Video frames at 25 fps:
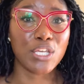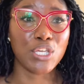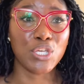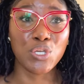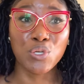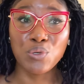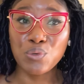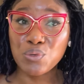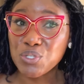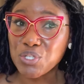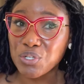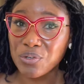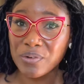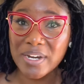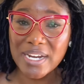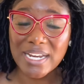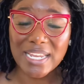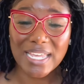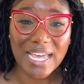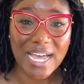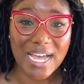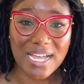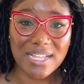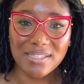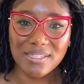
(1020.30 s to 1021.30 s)
uterine
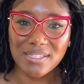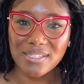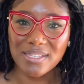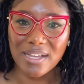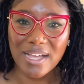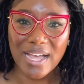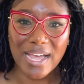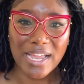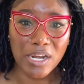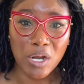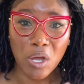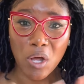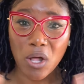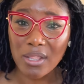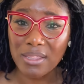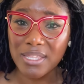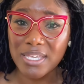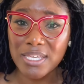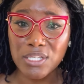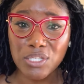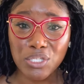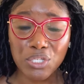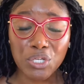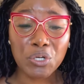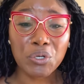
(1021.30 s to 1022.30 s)
cancer, and all
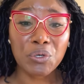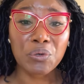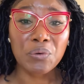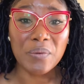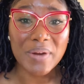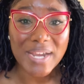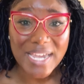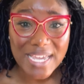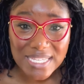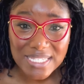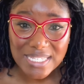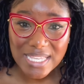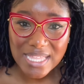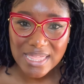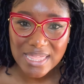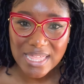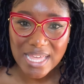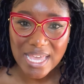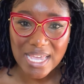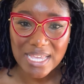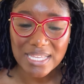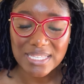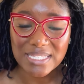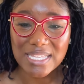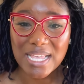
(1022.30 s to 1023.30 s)
these crazy
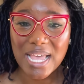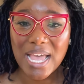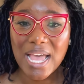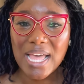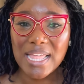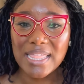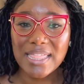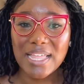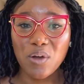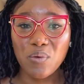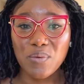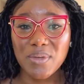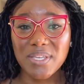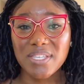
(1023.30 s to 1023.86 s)
things that we